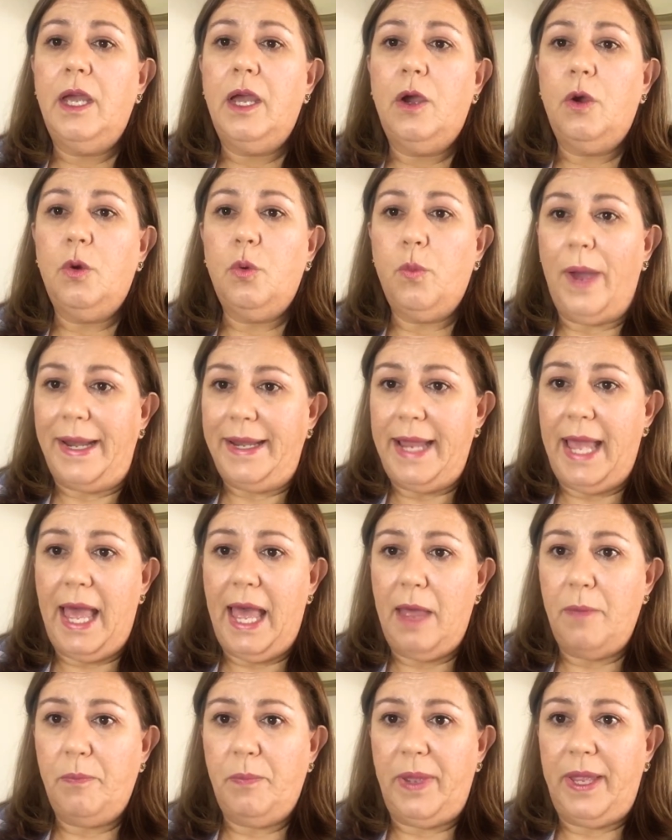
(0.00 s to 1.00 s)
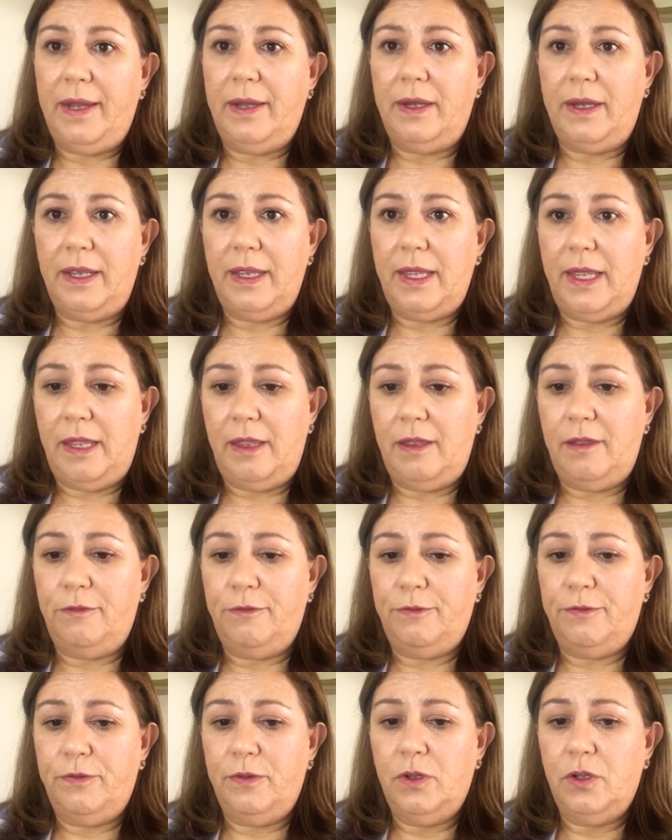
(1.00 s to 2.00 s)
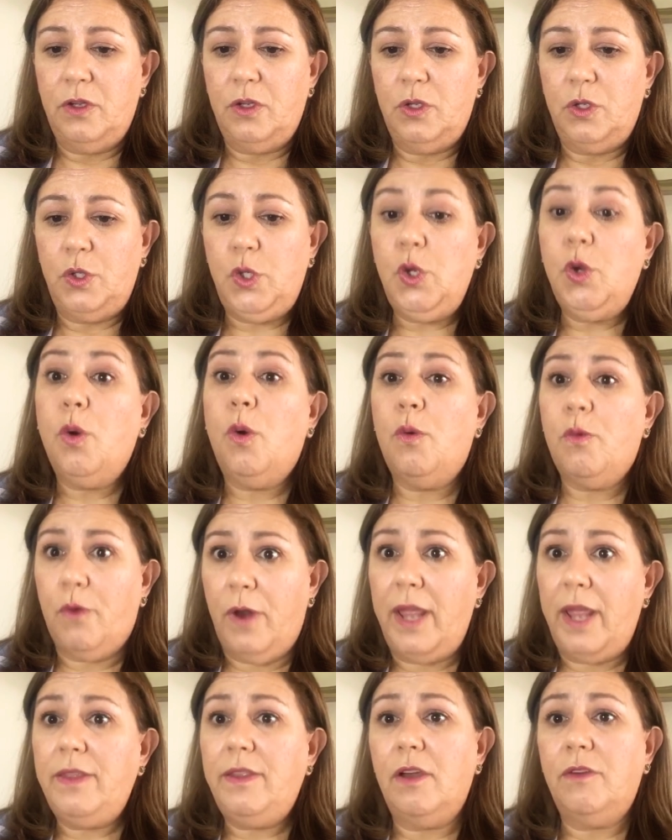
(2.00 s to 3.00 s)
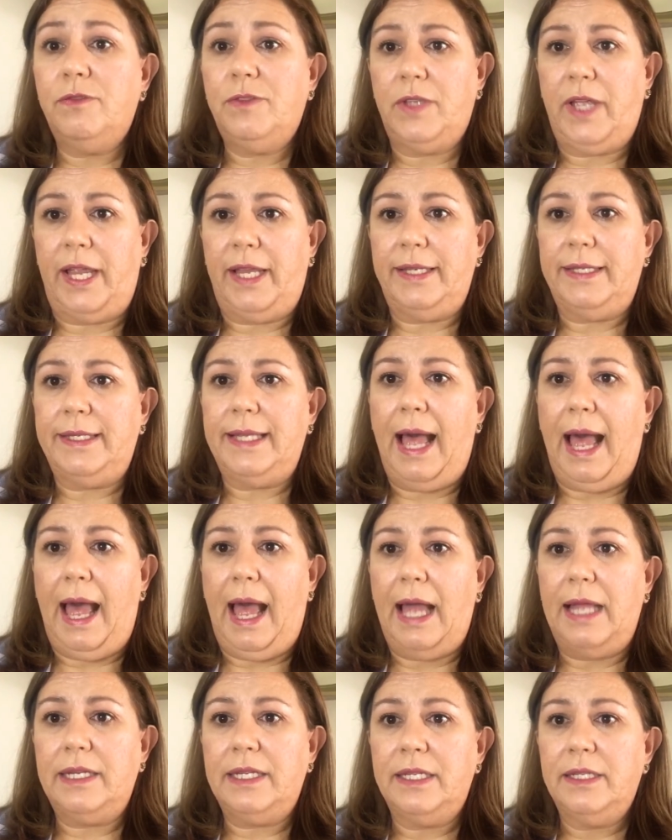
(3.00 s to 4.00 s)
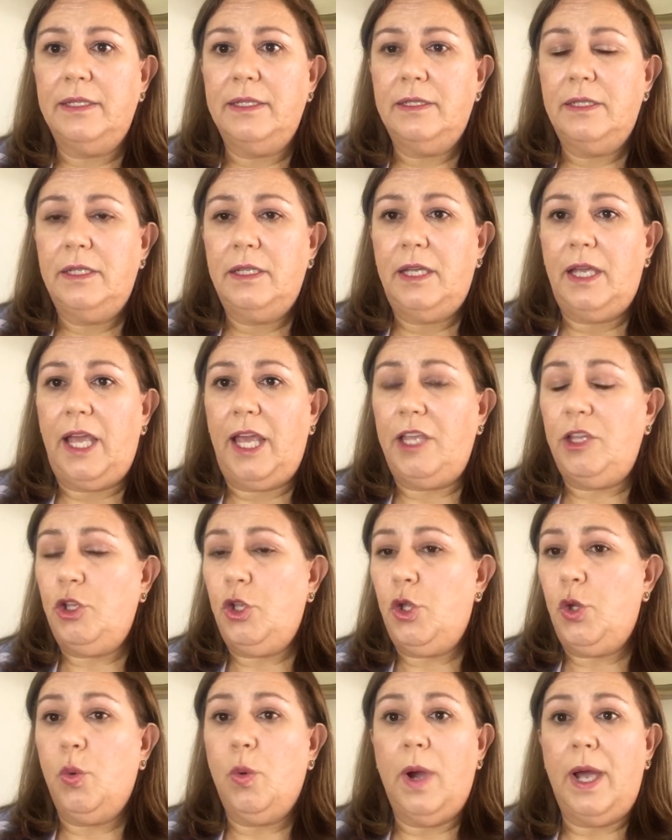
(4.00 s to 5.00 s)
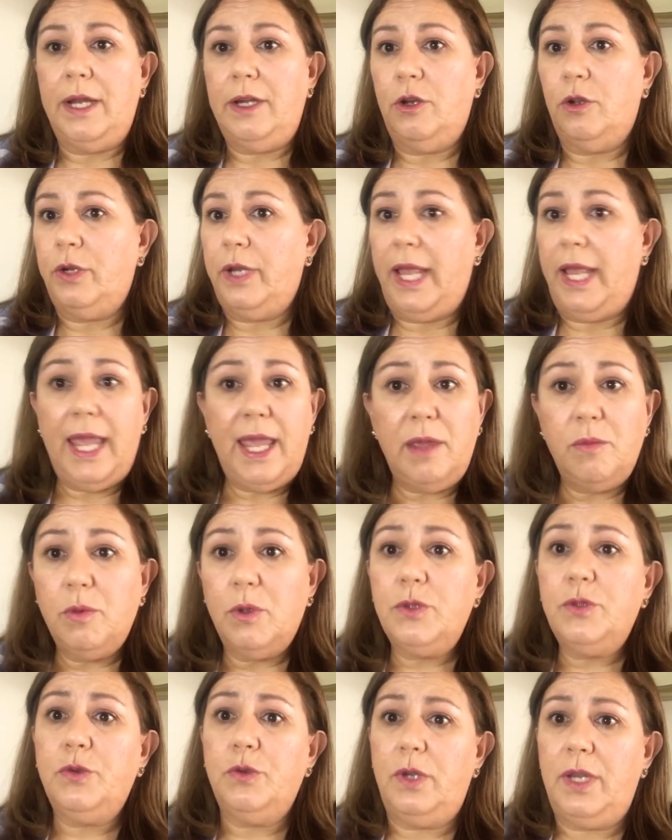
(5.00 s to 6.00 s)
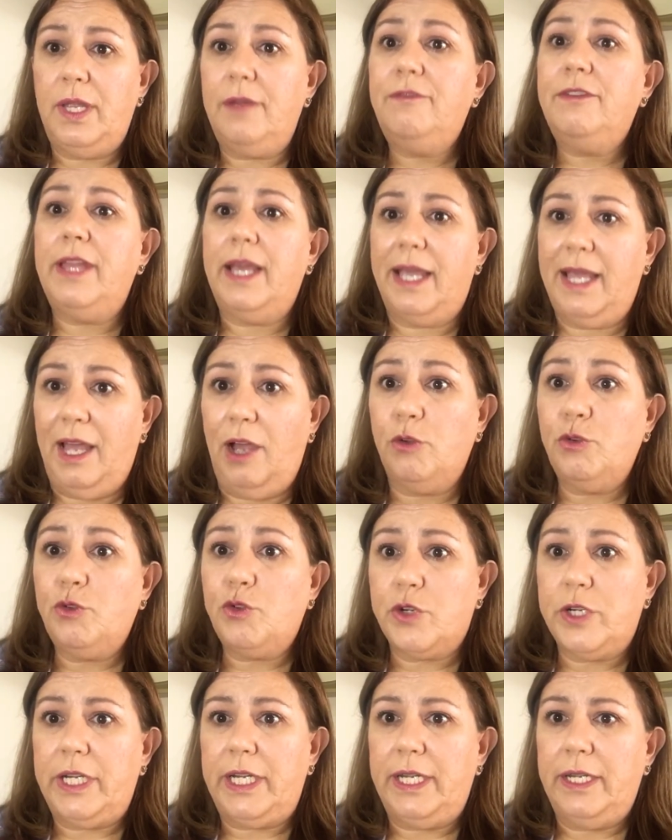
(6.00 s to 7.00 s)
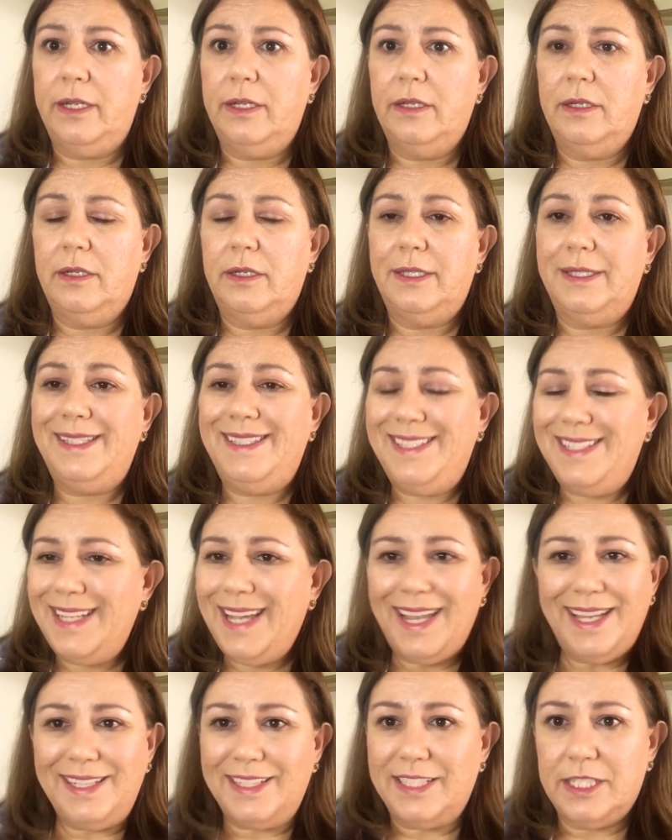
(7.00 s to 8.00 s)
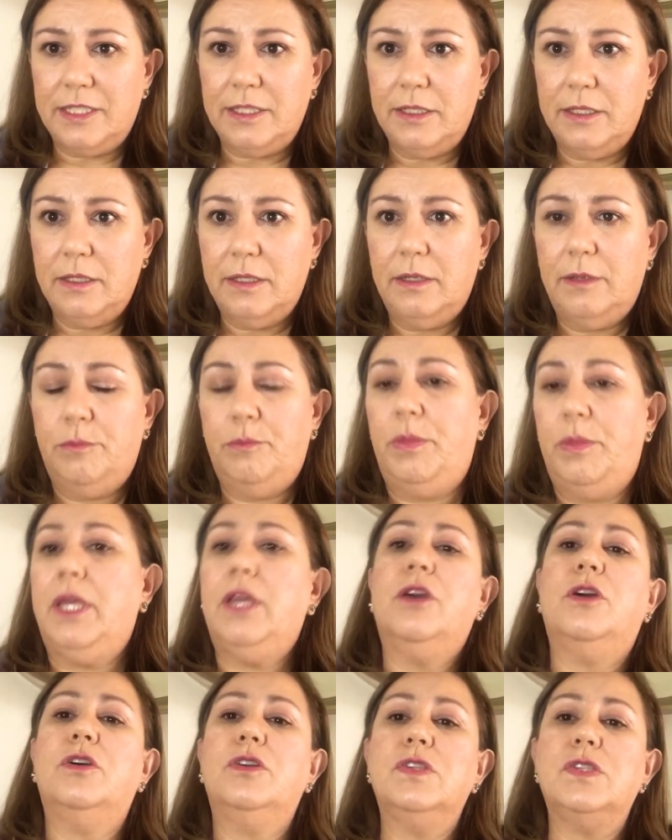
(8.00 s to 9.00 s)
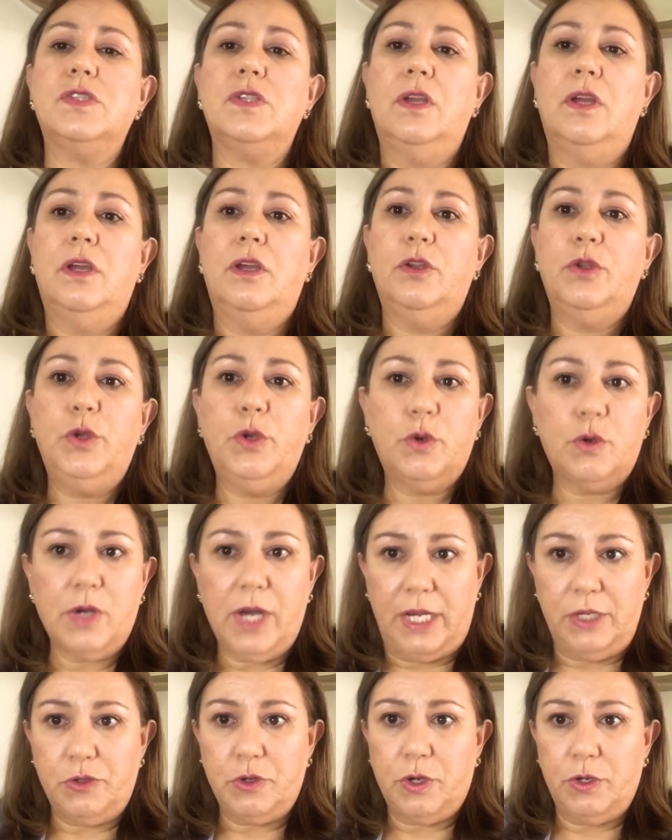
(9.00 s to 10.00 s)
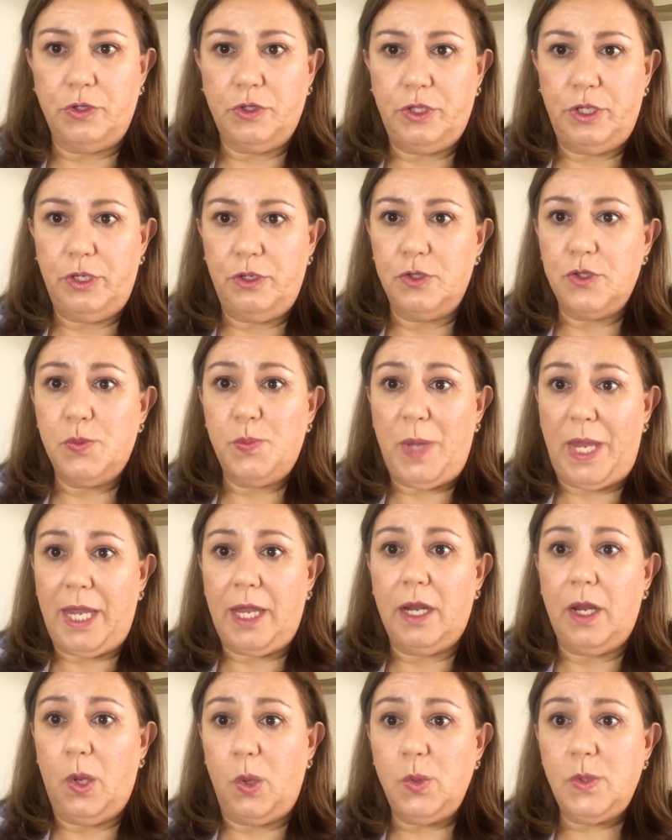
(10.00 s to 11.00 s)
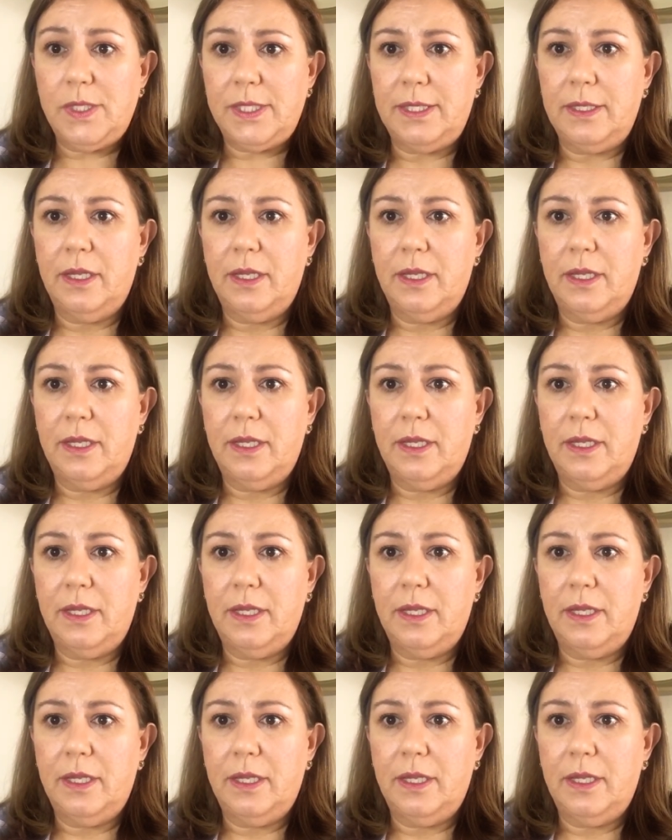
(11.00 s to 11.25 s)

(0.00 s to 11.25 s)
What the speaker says: What happens if you already obtained that and you are not able to leave the country yet because your country continues being closed?